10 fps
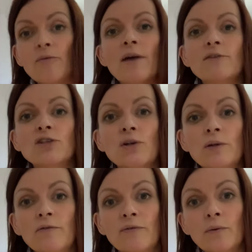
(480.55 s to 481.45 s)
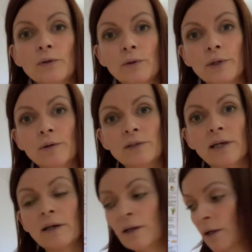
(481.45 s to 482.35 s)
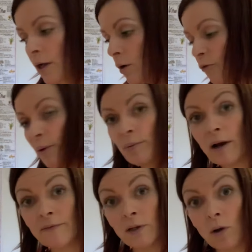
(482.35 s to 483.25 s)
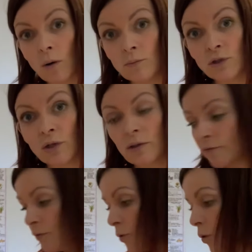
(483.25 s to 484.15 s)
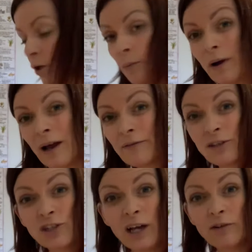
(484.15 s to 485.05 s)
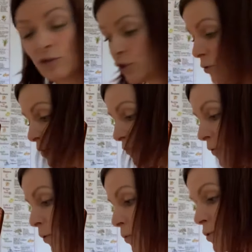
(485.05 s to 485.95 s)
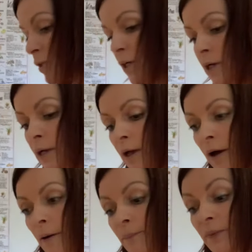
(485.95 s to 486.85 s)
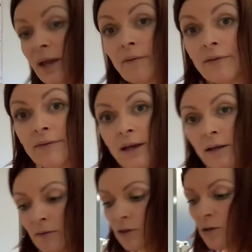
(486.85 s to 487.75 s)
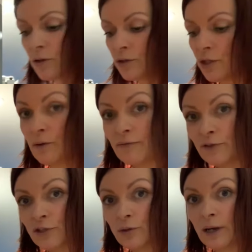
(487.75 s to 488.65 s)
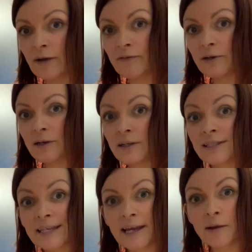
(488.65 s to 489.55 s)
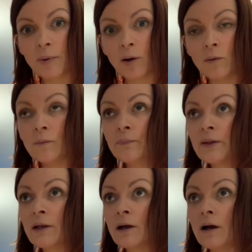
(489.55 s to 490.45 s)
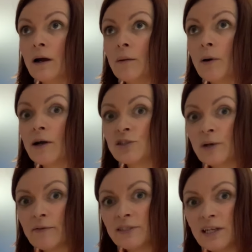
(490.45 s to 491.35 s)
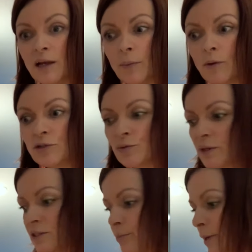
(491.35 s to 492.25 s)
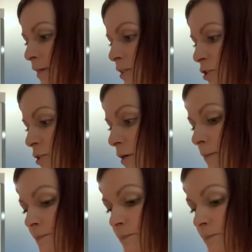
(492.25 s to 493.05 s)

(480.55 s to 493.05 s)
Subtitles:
whatever tuning fork you're using. A lot of people have the Om tuning fork, or you might have the chakra tuning forks. The other thing that you can do, if you do have a singing bowl, I do have singing bowls as well as the practitioner,